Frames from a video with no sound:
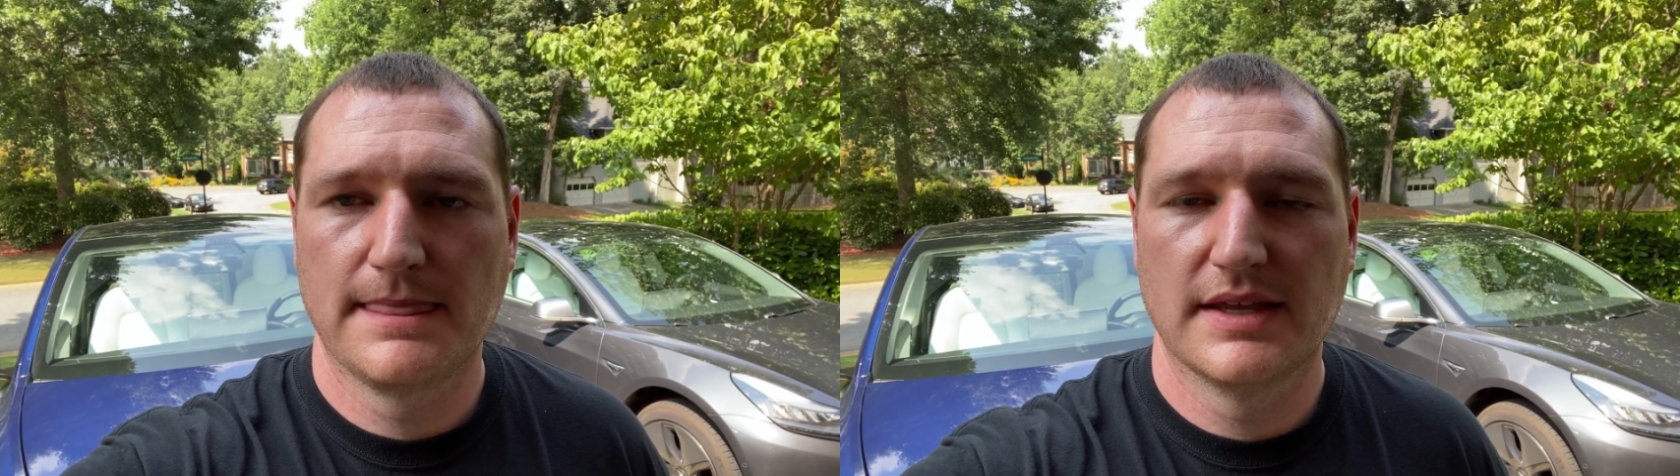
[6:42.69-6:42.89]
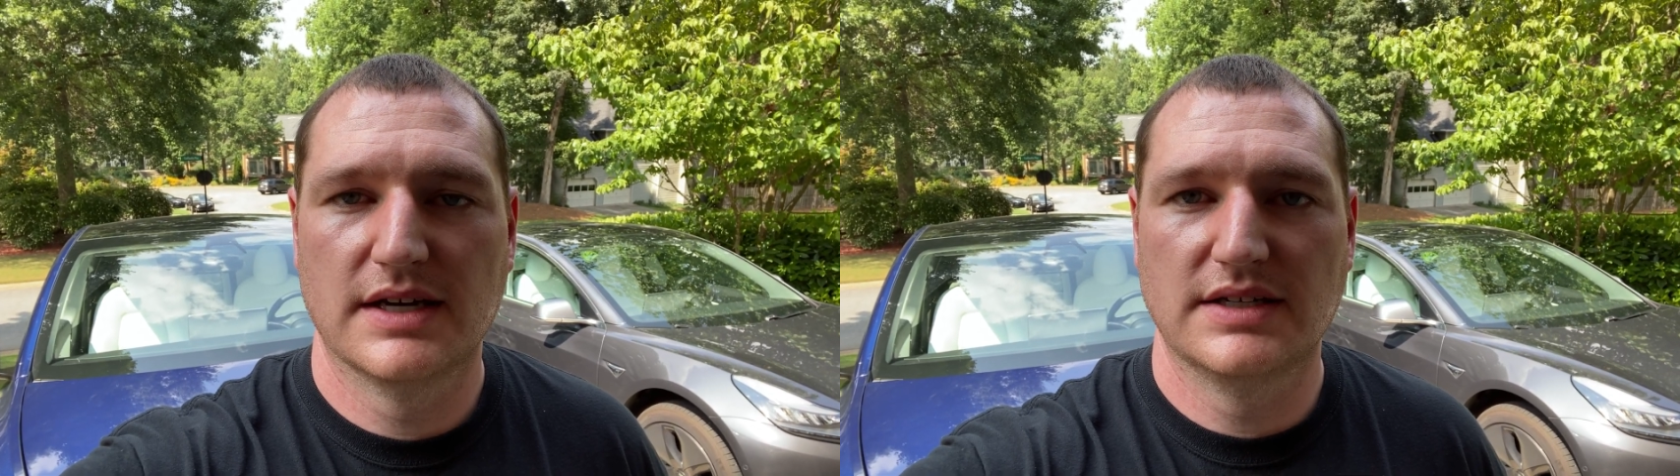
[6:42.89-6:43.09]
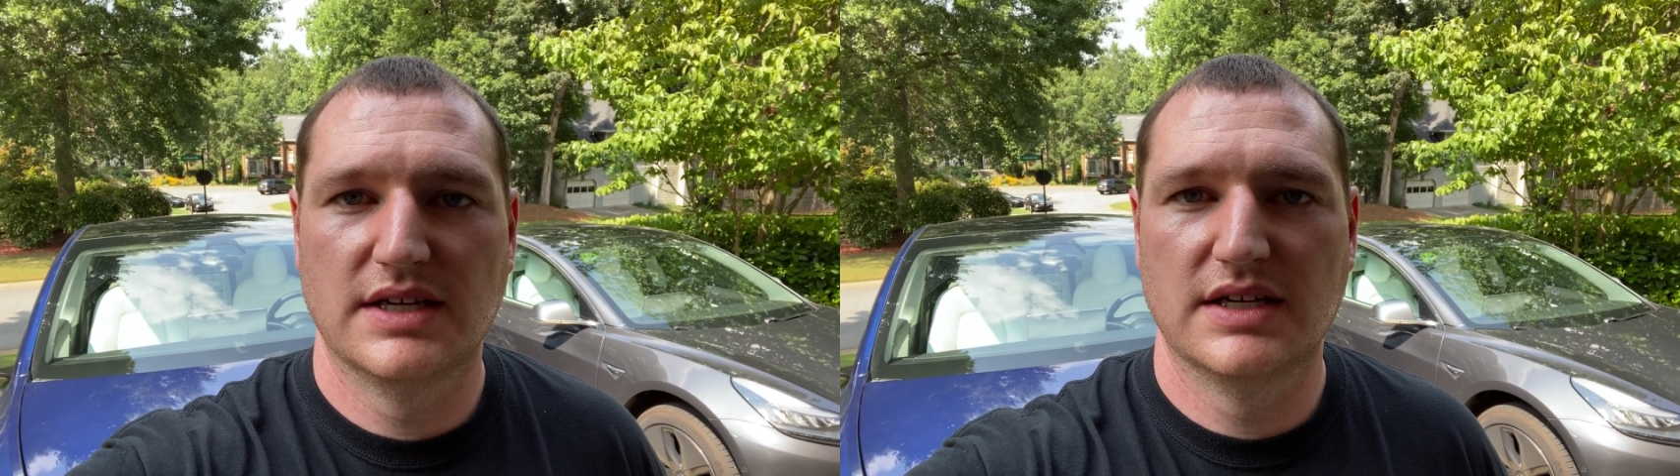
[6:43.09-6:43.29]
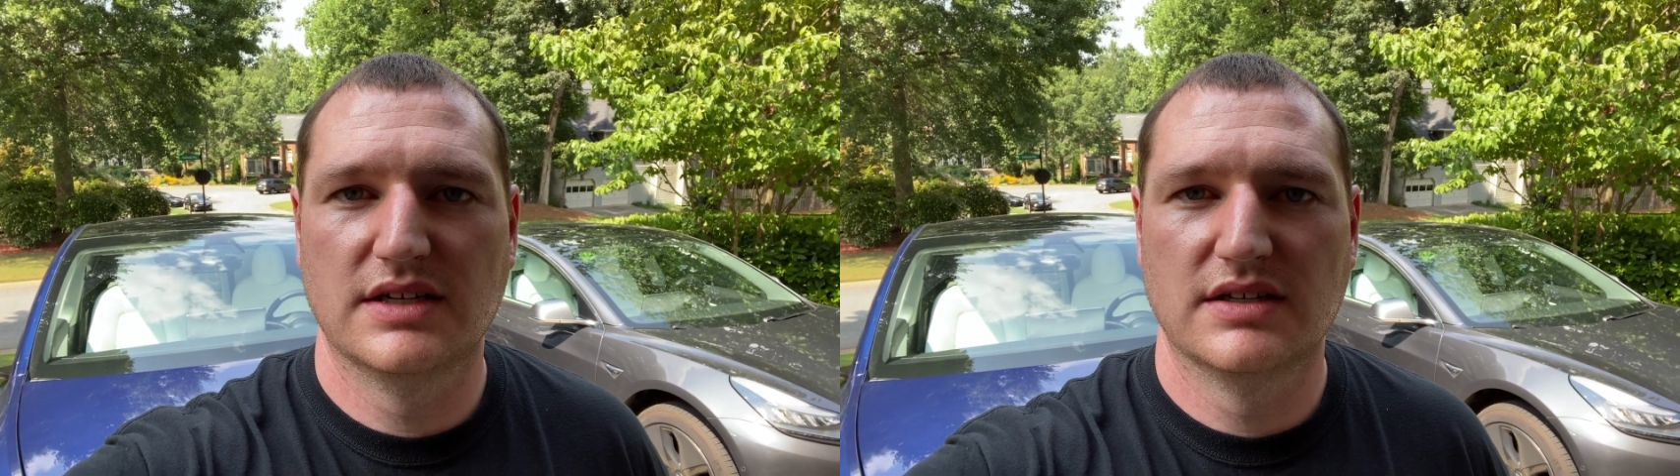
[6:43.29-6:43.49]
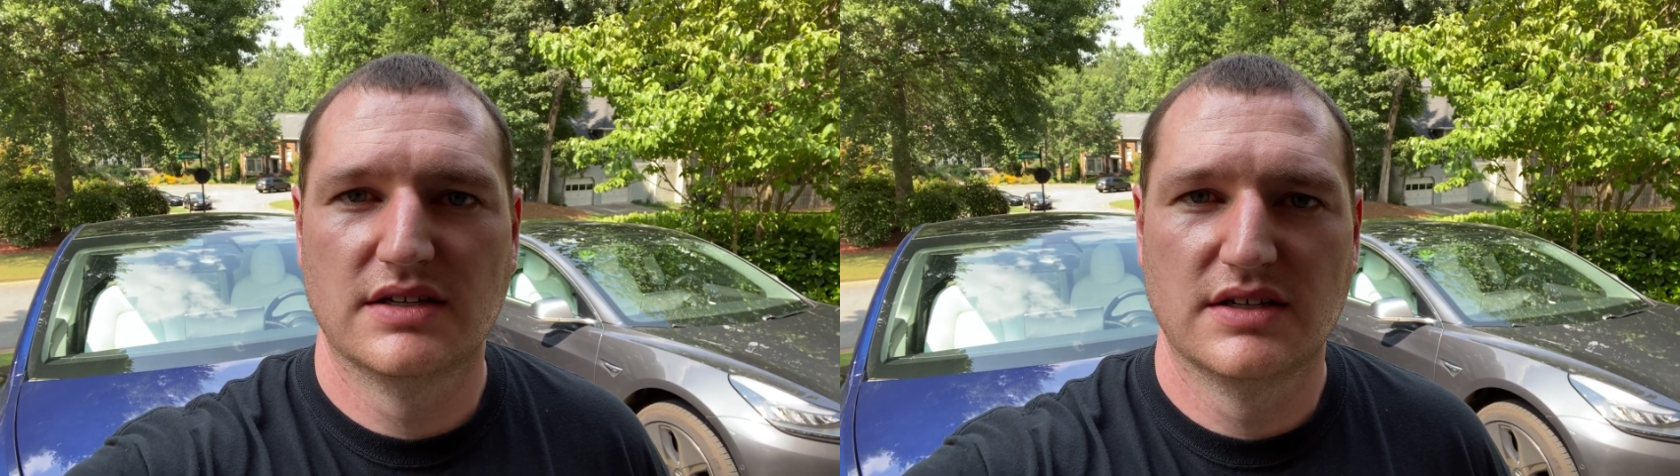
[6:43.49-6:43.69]

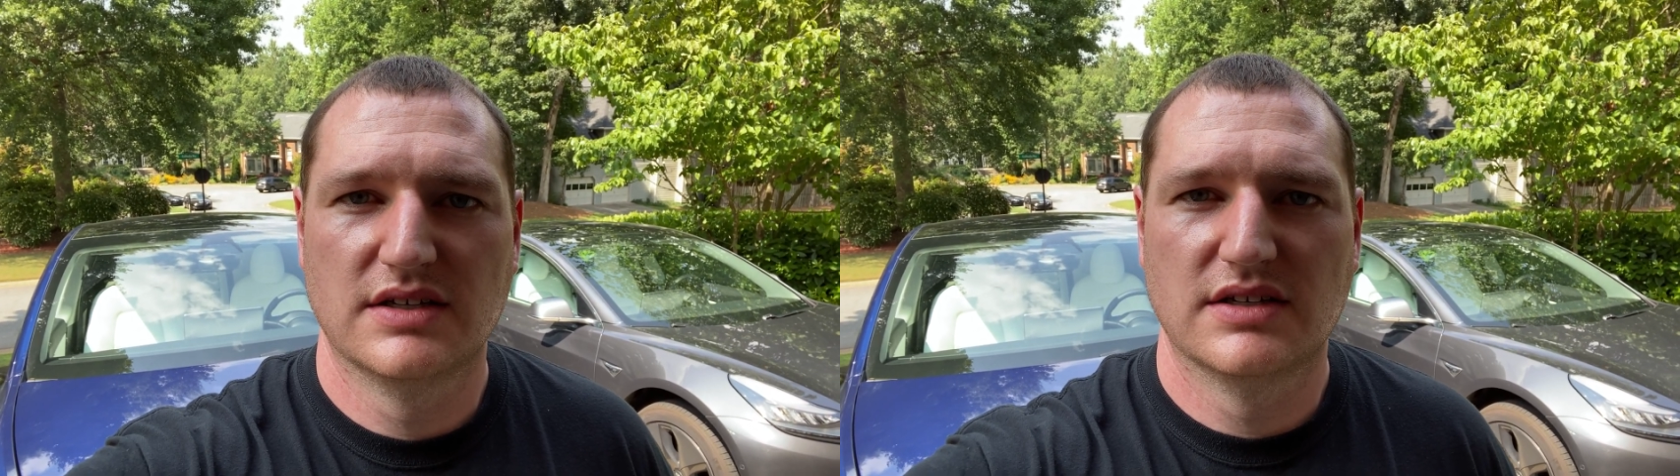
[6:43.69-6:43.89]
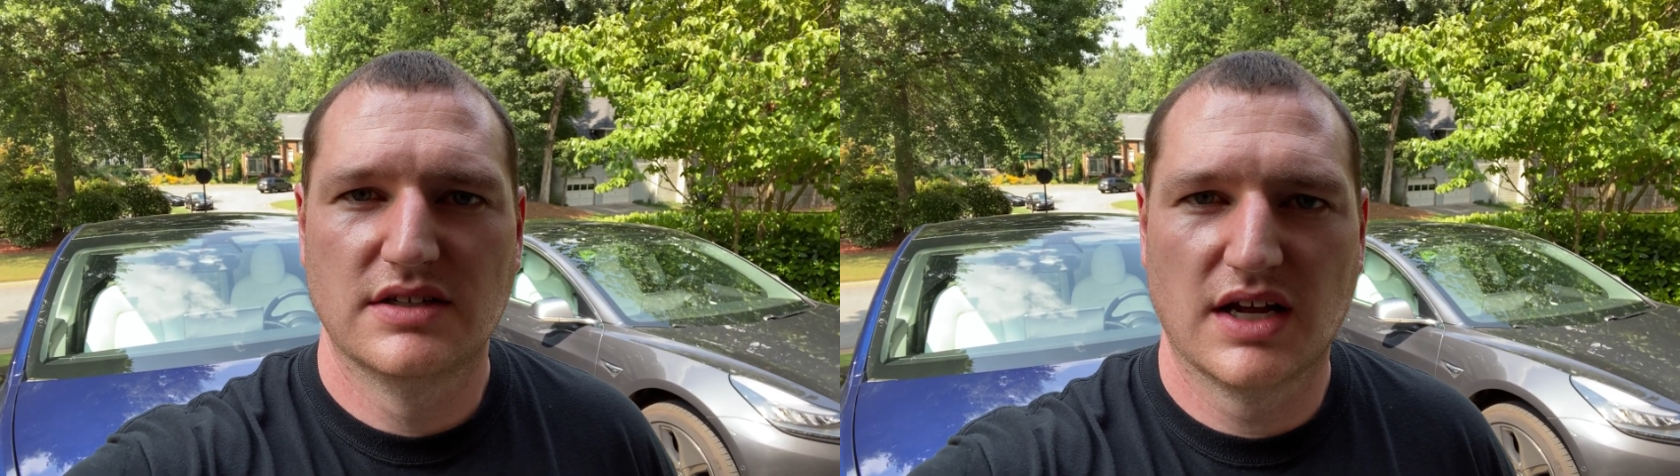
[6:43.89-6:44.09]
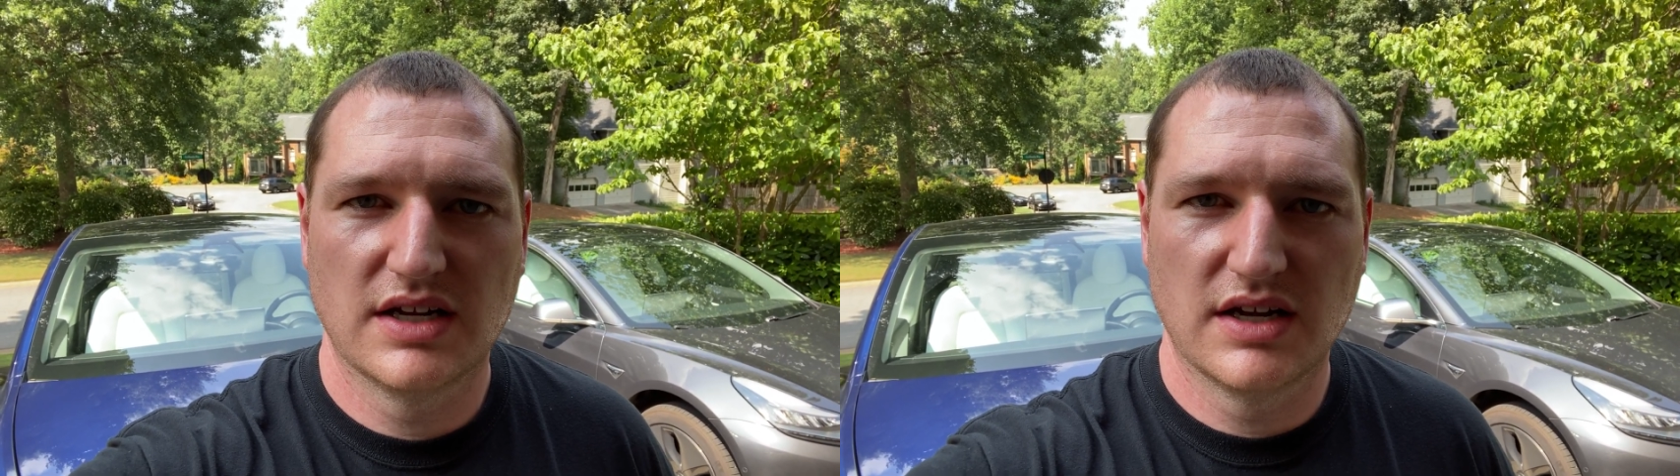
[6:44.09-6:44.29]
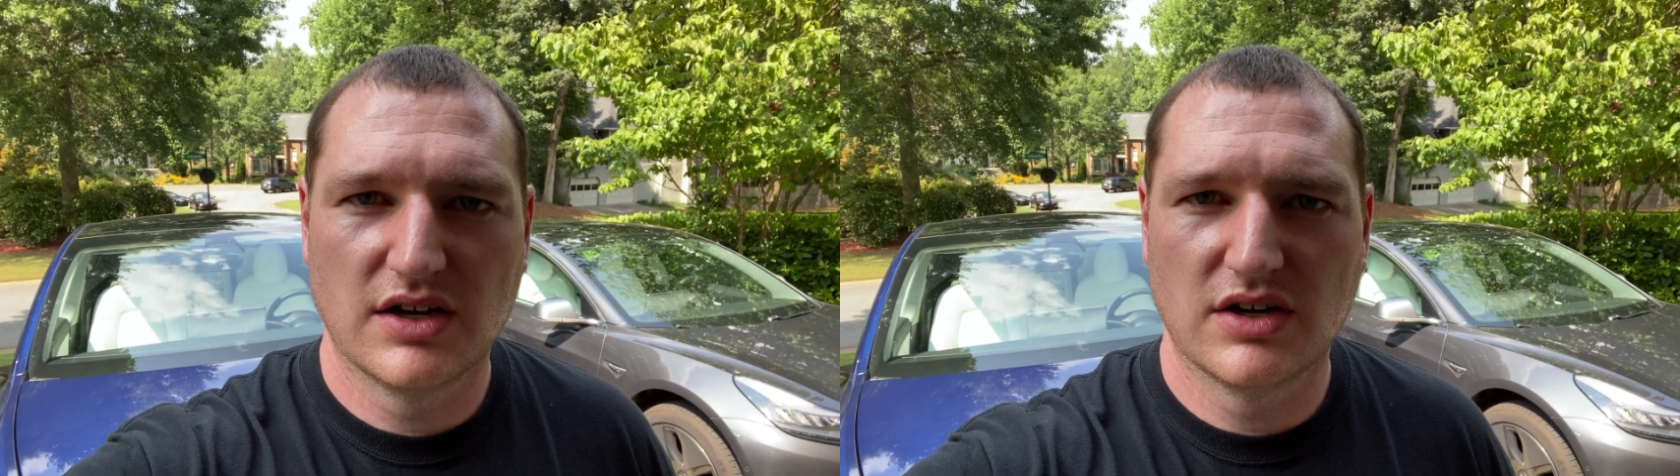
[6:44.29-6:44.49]
Again, not